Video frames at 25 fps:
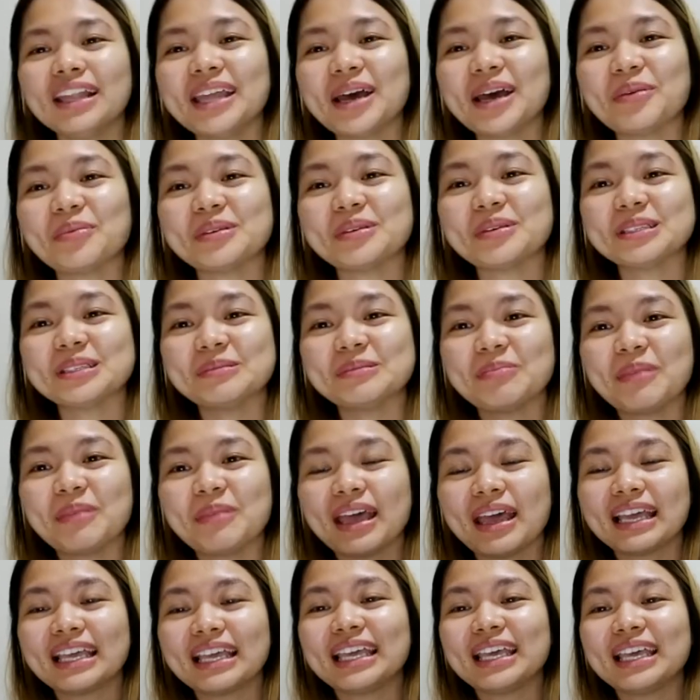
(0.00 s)
that was
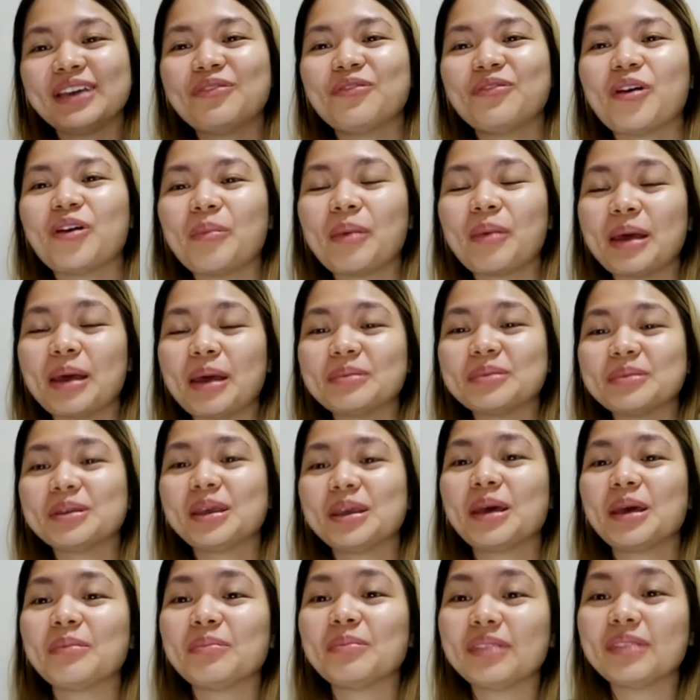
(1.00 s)
Maggie from
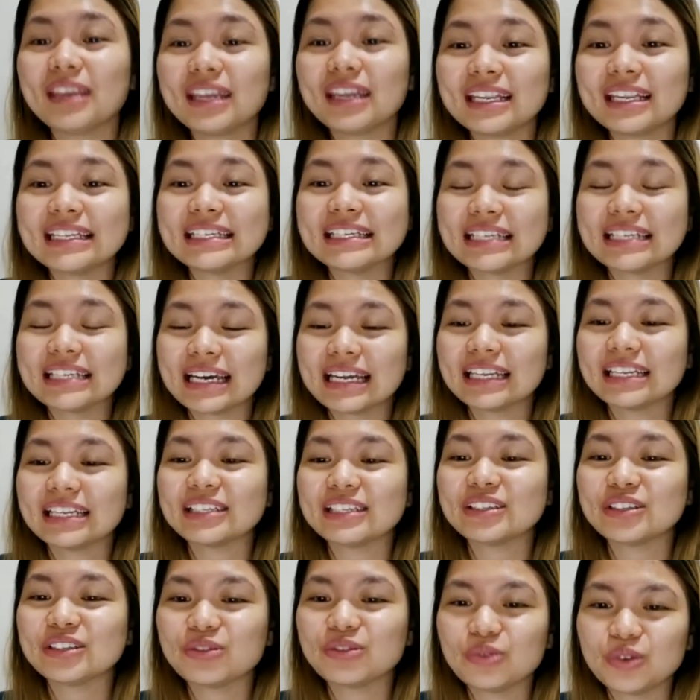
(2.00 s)
MTMT Design
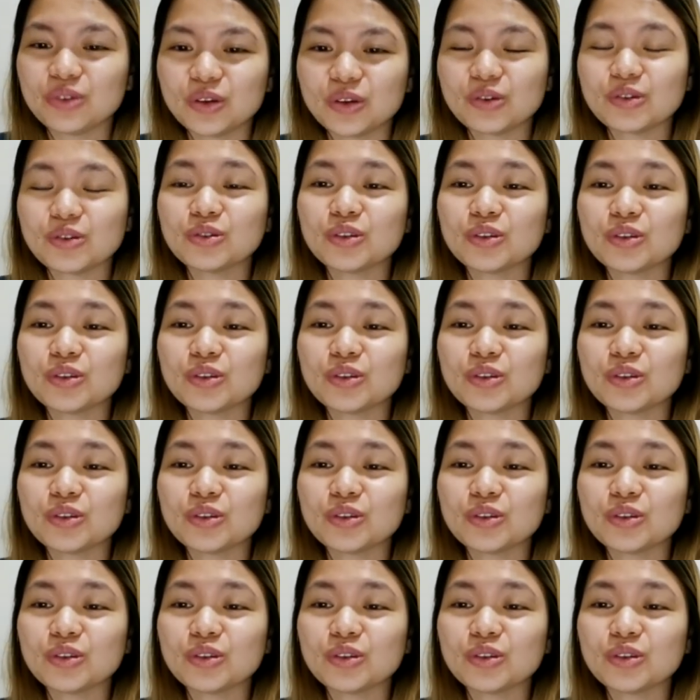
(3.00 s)
and Studios.